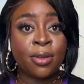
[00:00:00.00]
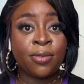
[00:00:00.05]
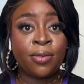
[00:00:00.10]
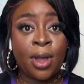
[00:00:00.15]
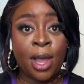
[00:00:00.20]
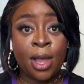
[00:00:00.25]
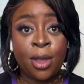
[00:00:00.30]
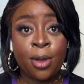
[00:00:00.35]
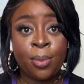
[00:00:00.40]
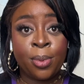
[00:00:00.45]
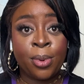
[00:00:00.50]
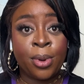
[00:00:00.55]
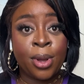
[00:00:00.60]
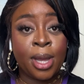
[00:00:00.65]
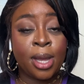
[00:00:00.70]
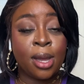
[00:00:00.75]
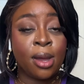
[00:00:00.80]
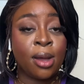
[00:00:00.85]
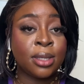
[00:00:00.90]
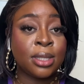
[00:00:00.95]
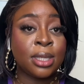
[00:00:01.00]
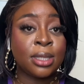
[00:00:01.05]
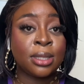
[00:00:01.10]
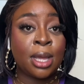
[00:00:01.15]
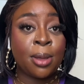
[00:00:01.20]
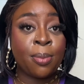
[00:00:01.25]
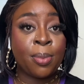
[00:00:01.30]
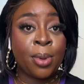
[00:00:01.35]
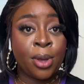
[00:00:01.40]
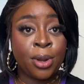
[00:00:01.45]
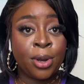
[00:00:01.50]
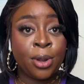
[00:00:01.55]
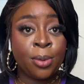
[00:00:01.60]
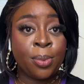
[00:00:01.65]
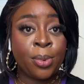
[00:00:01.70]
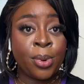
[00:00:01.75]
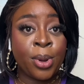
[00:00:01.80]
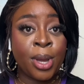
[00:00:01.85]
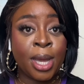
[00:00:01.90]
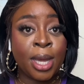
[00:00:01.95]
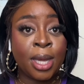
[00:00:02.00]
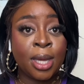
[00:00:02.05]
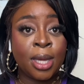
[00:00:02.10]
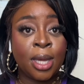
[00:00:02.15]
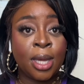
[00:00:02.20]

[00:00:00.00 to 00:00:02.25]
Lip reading: Fireboy, artists like Burner Boy